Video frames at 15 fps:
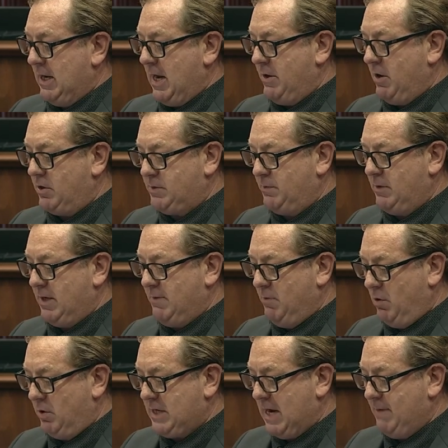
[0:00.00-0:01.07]
and ultimately
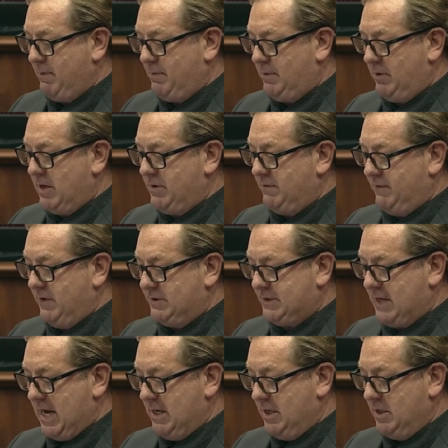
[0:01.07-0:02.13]
more capable and diverse
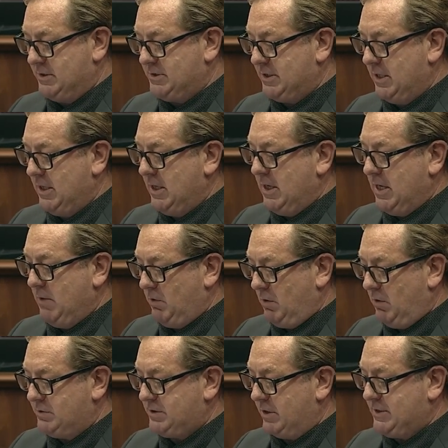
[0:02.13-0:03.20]
candidates. It will
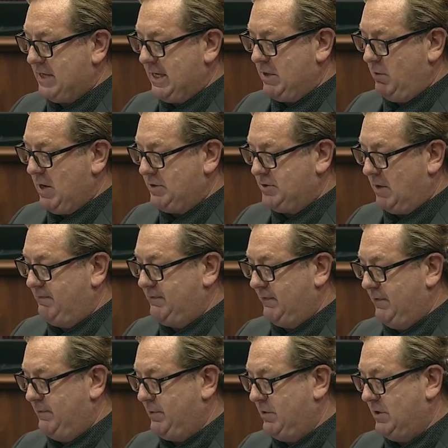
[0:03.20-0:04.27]
also take away jobs for
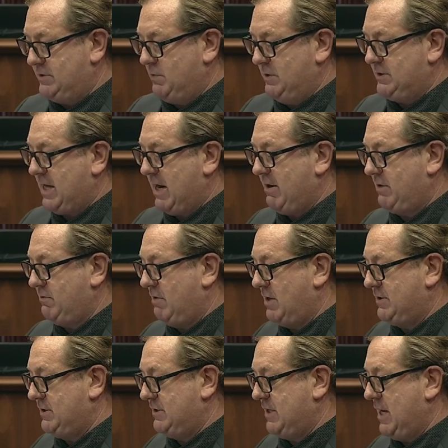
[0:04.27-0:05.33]
the boys, which
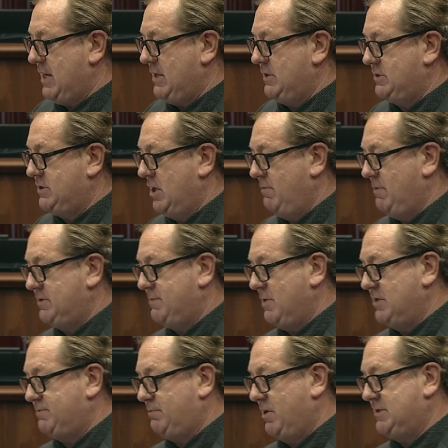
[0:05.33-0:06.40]
characterises and determines
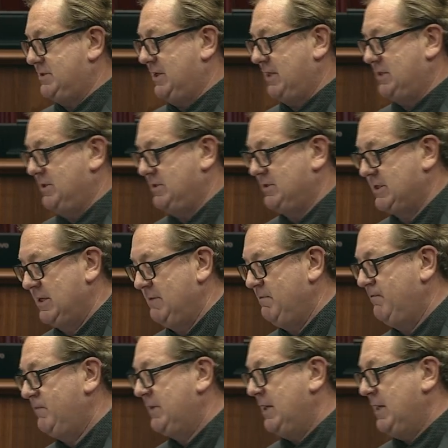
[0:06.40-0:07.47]
most pre-selections.
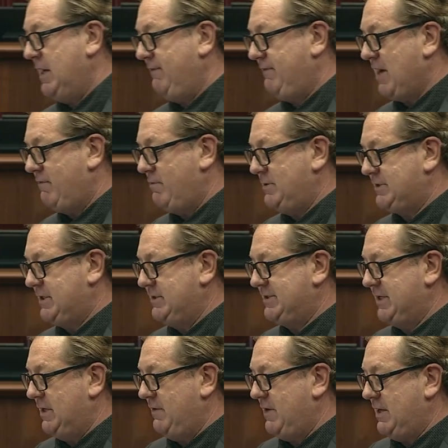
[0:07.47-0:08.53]
If governments
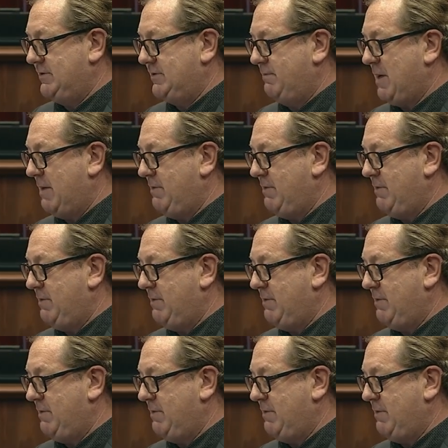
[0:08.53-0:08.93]
consider that it is